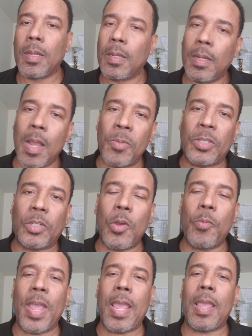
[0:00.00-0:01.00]
Number
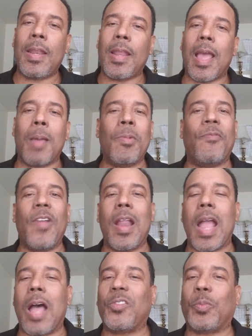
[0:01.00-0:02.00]
two, man, I'm a
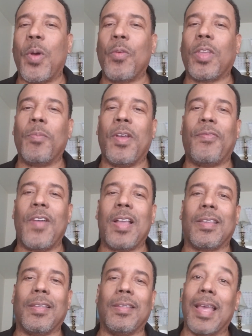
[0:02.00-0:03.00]
very outspoken
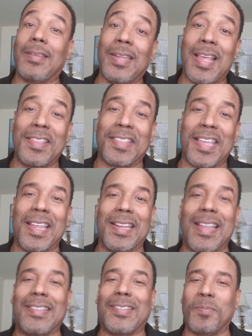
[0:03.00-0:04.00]
motherfucker. That's another
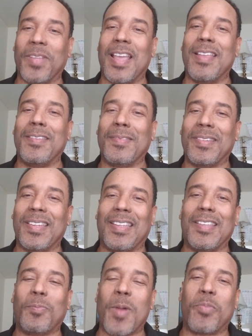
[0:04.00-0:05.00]
thing that sometimes
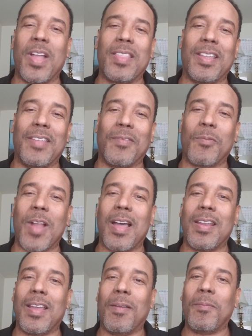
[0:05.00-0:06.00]
gets my brother even
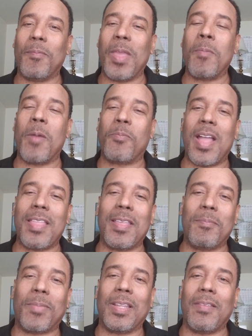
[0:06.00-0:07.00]
riled up. Me and my
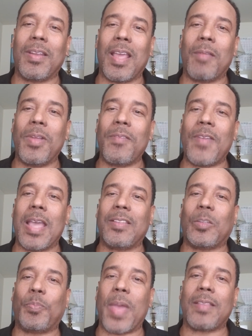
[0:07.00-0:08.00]
brother, believe it or not, we've
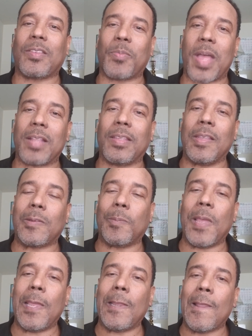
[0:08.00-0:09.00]
had spats about this,
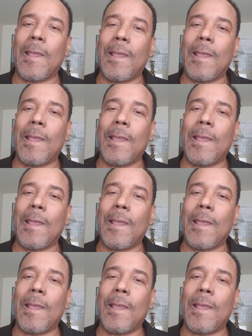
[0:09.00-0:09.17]
man.